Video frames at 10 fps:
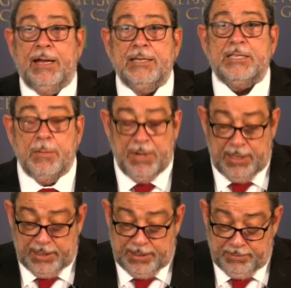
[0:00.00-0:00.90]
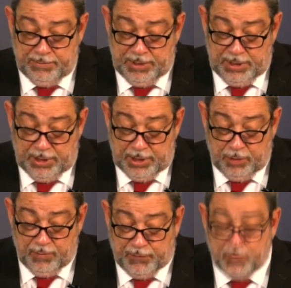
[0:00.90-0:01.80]
And similarly,
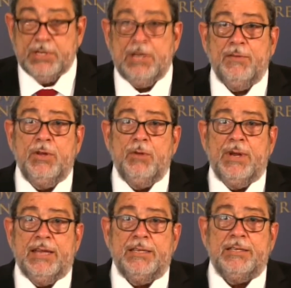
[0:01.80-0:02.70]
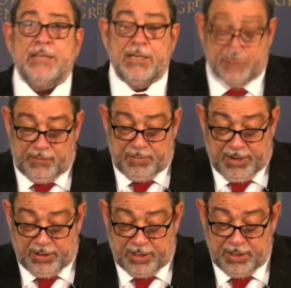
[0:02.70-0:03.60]
the refusal of the United States of
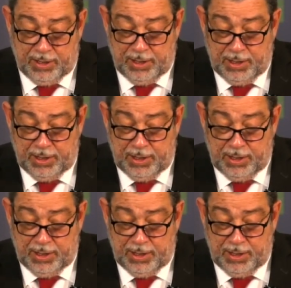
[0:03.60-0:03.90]
America